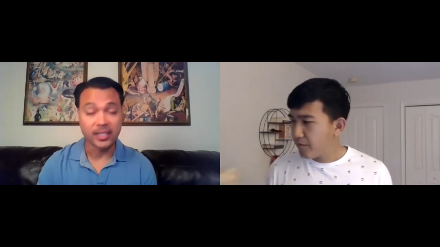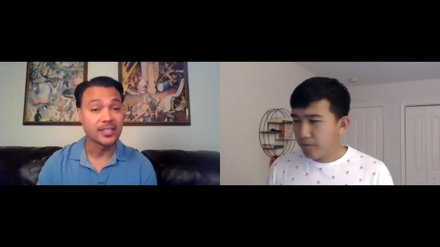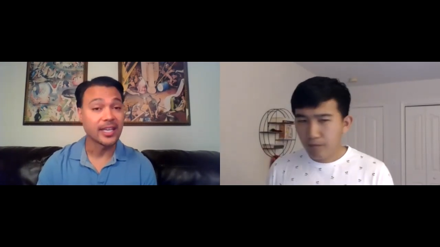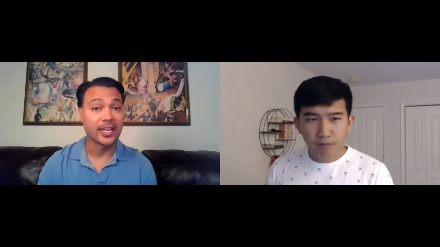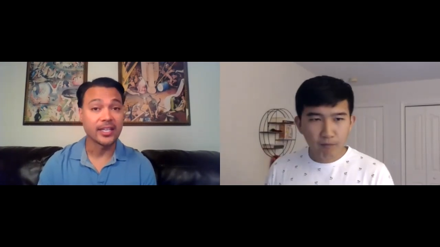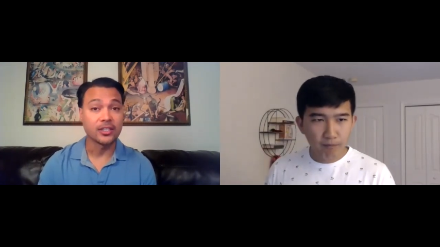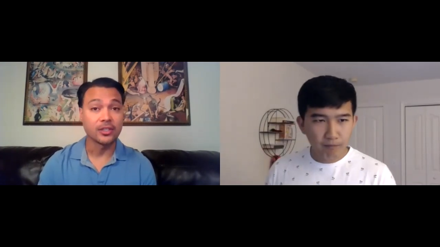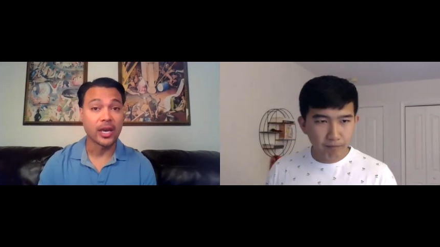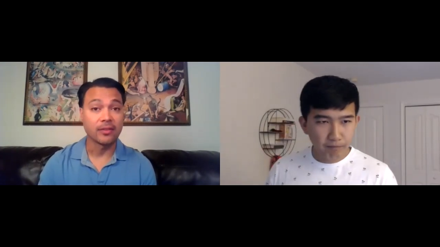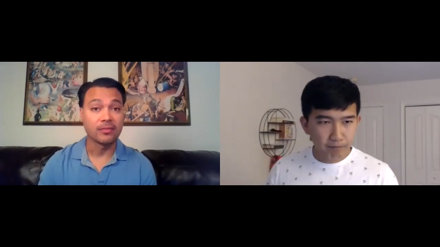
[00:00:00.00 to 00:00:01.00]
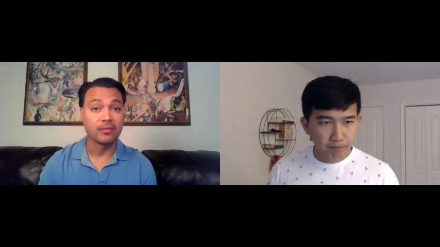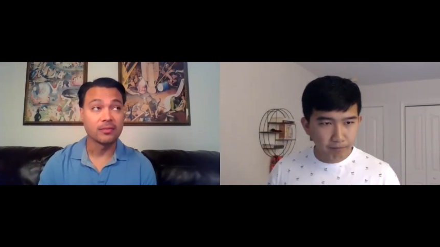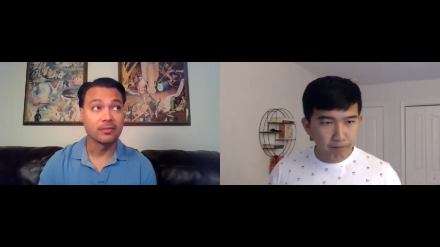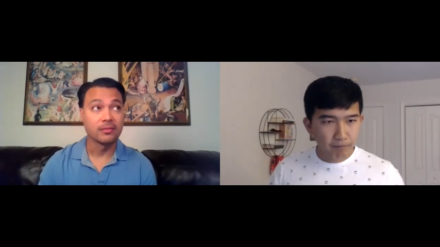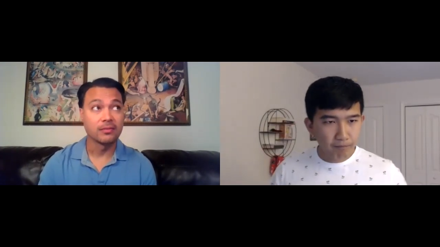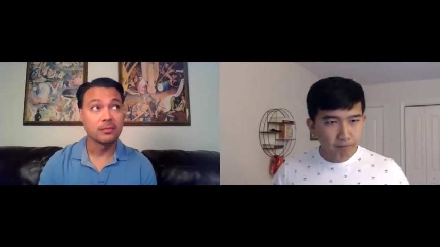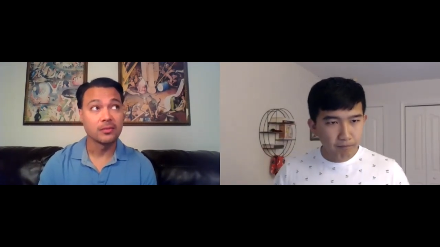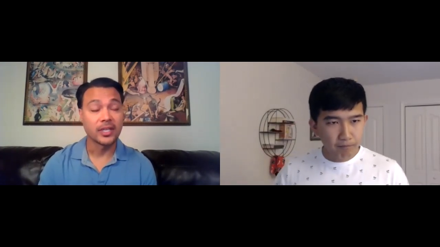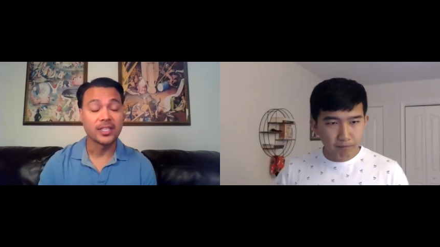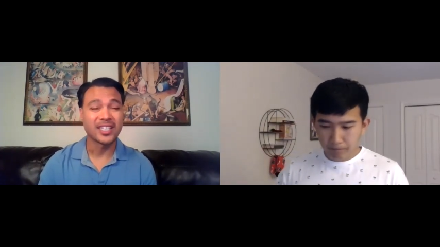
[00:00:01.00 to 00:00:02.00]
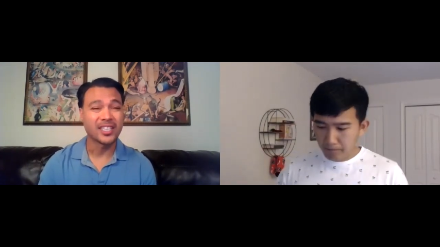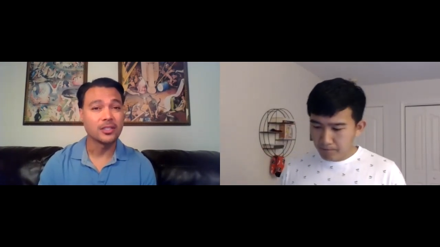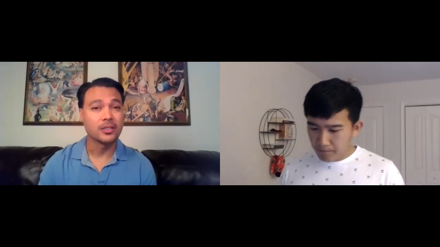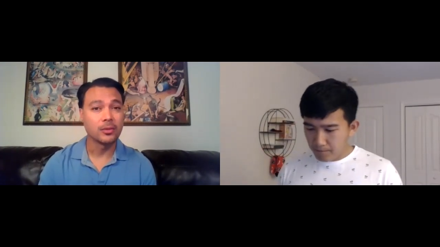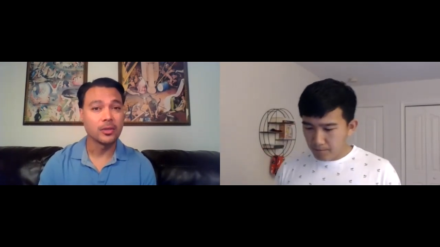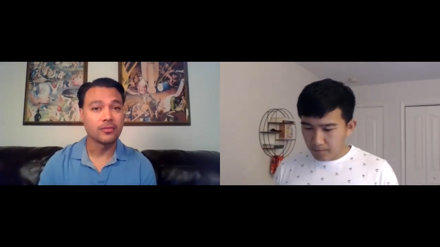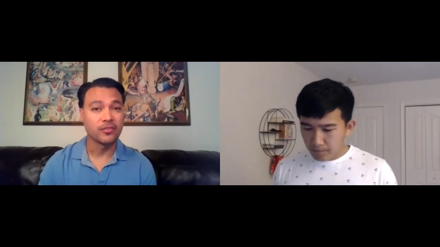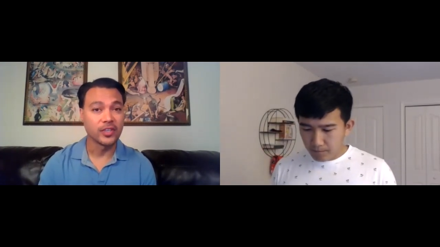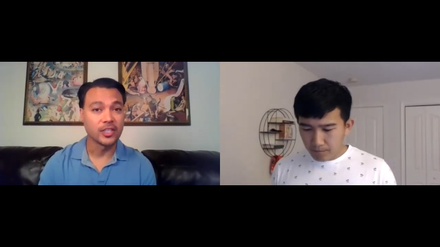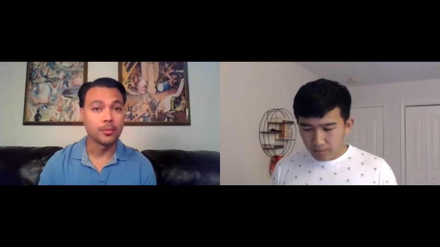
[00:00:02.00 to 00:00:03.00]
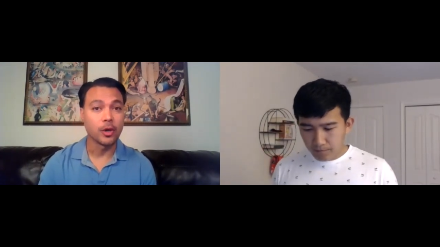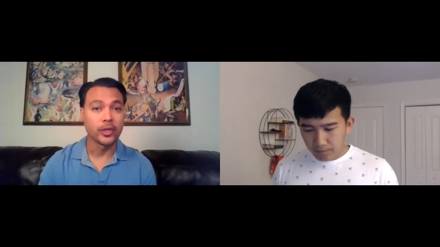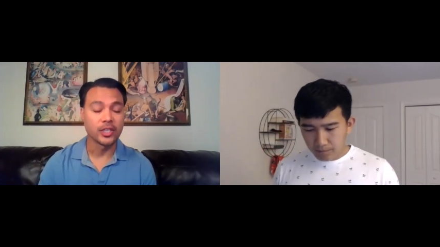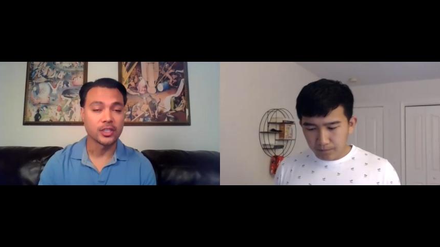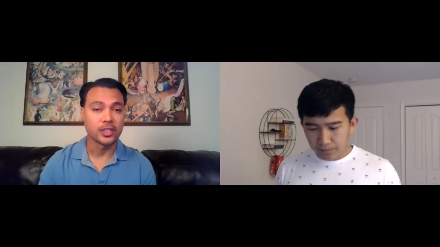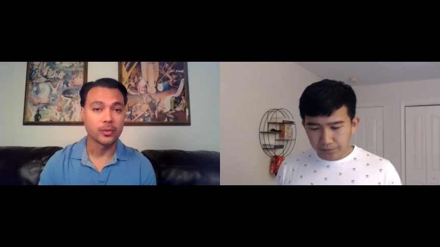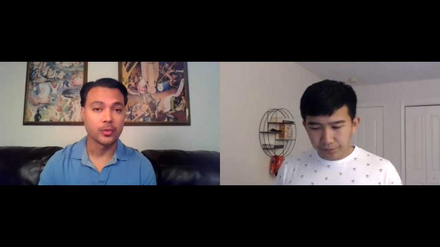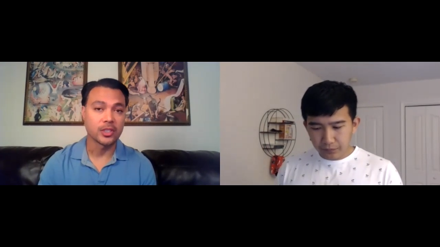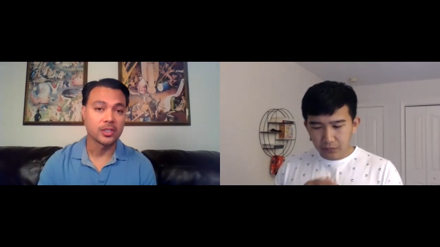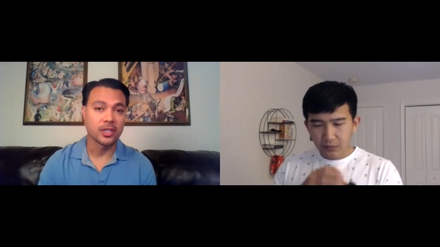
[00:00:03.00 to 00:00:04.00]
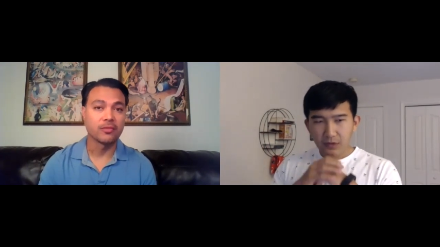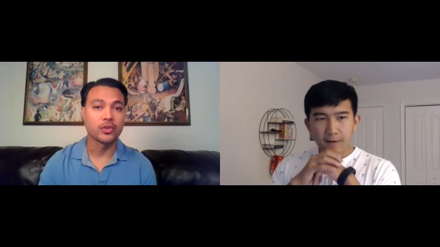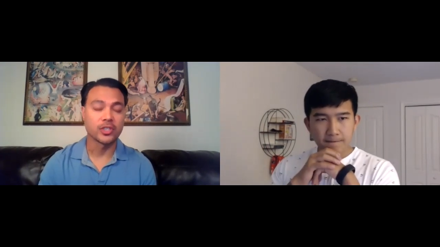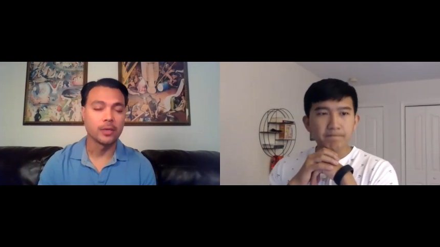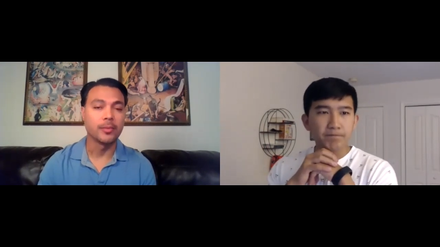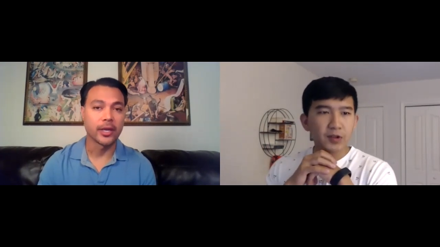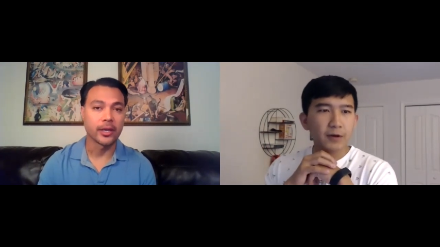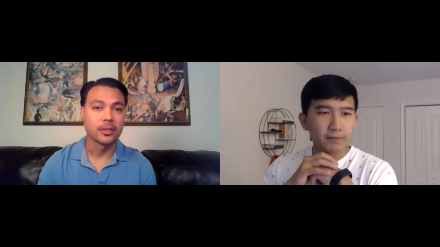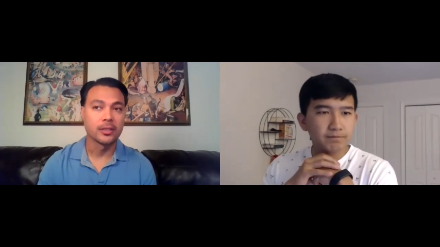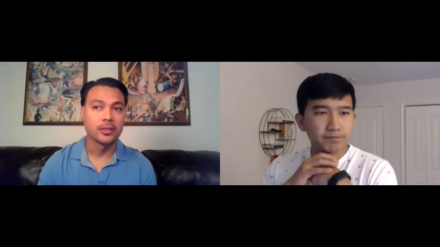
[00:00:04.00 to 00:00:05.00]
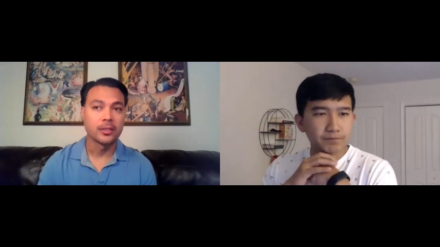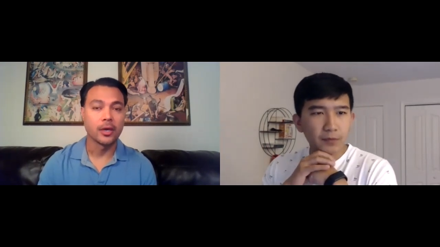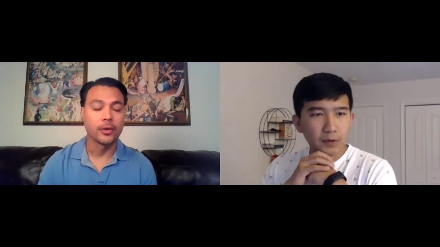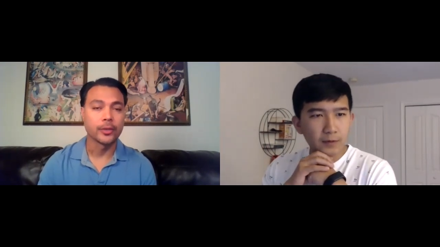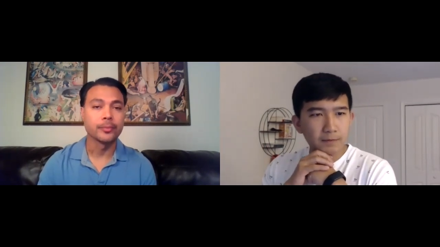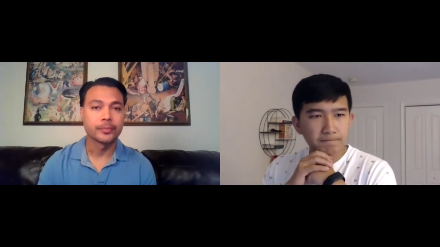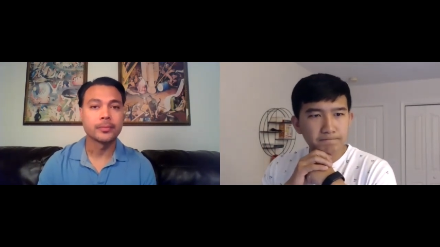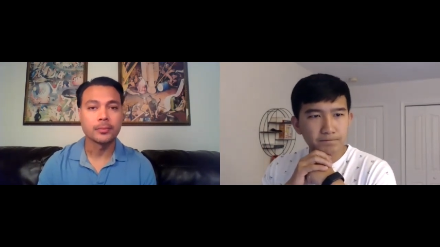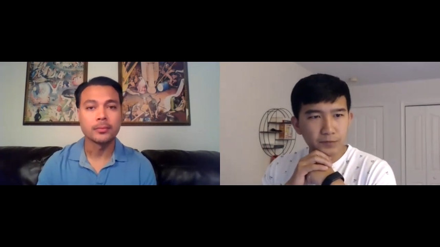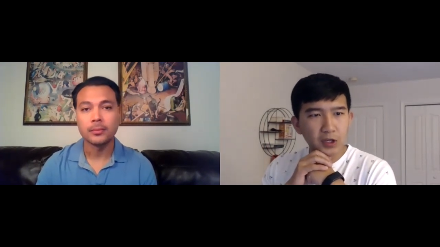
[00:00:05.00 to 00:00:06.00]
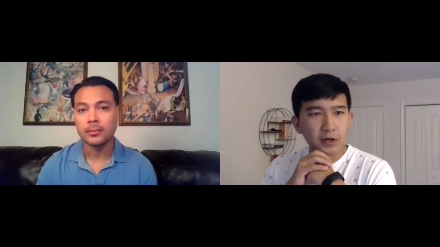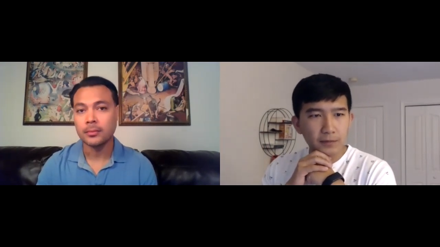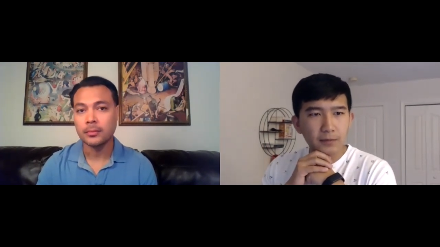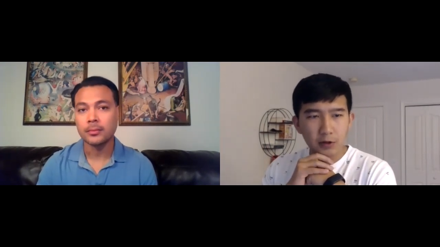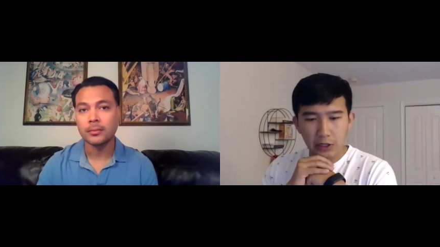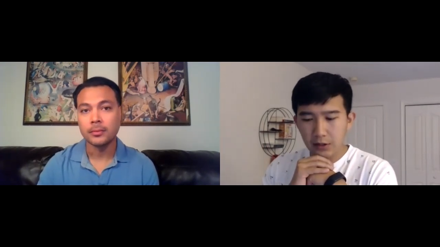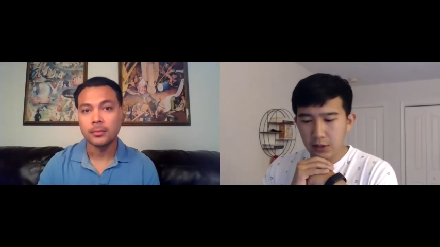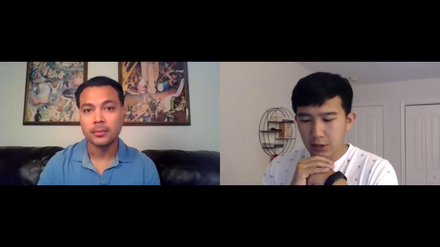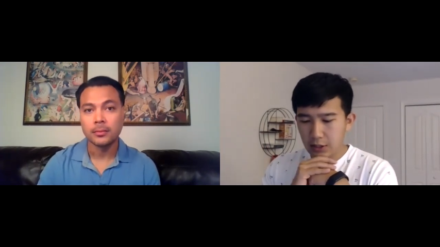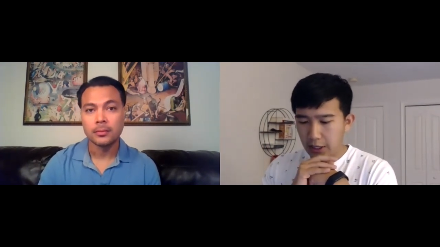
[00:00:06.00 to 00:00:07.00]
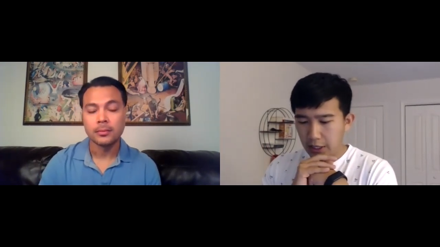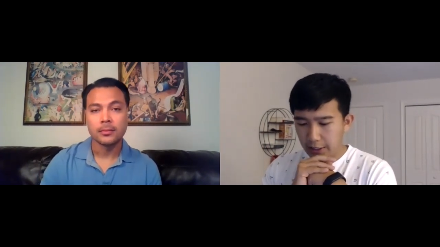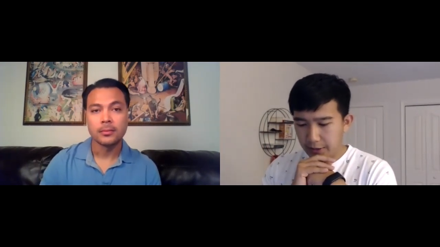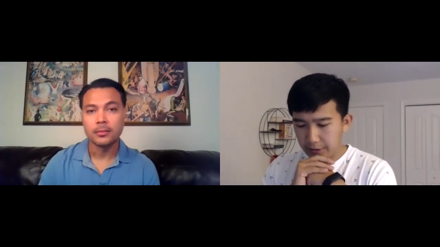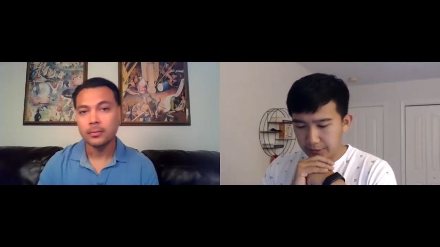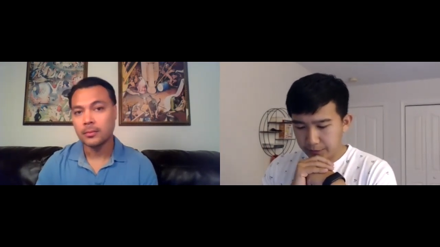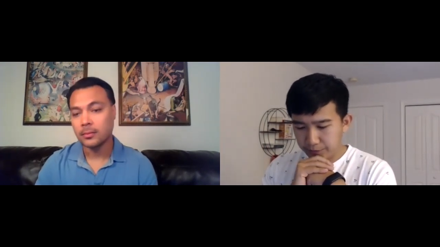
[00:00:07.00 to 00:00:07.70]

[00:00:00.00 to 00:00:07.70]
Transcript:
Speaker 1: I decided to have, I decided to do a F S B O initially, which is a for sale by yeah. owner.
Speaker 2: Yeah.
Speaker 1: Okay.
Speaker 2: And